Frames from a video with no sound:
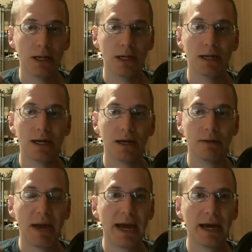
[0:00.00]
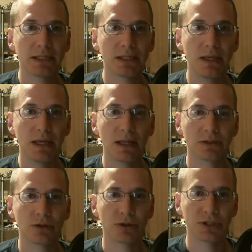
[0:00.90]
pass the
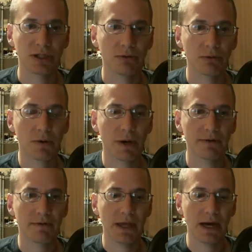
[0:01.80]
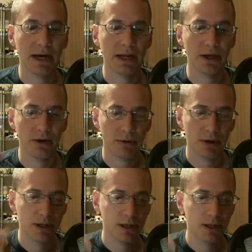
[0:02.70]
electrical signal required for the audio.